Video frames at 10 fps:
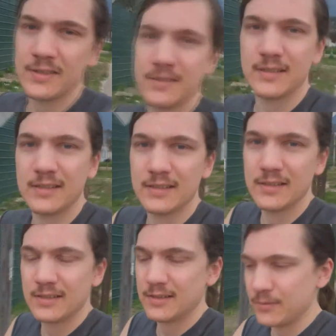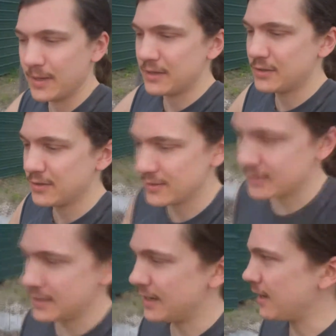we have church
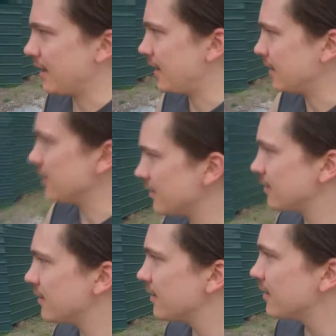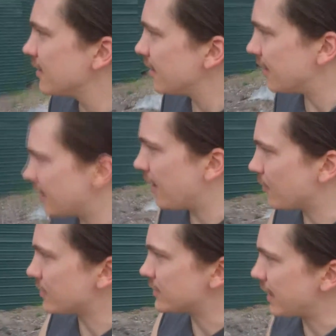today, and now we're
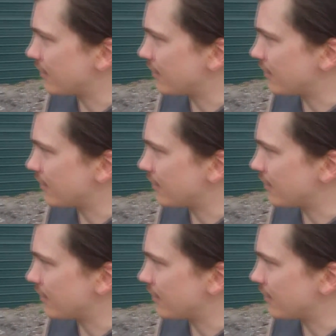just taking